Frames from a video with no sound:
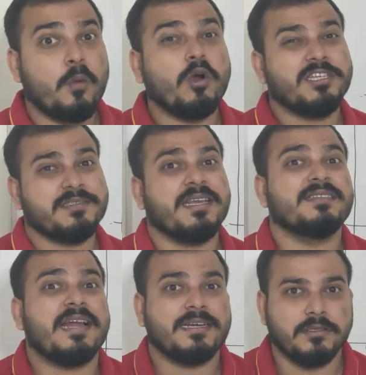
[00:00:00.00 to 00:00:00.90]
What is the
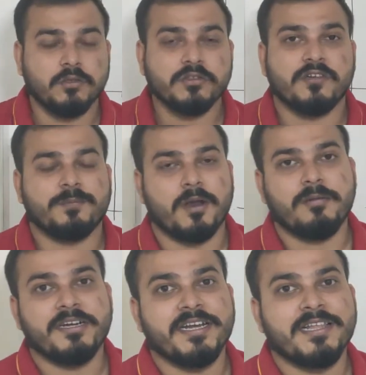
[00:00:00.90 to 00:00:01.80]
exact use of
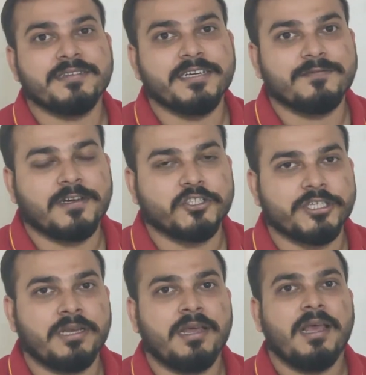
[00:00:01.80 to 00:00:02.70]
probability density
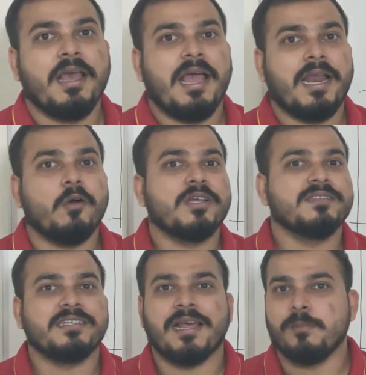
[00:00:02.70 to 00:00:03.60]
function and how
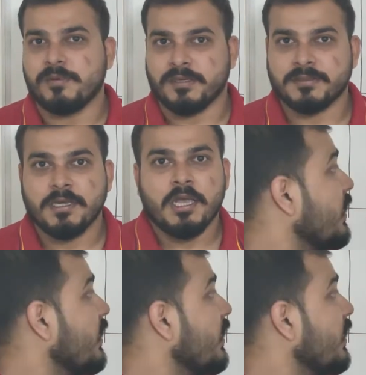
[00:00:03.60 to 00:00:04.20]
does it help us?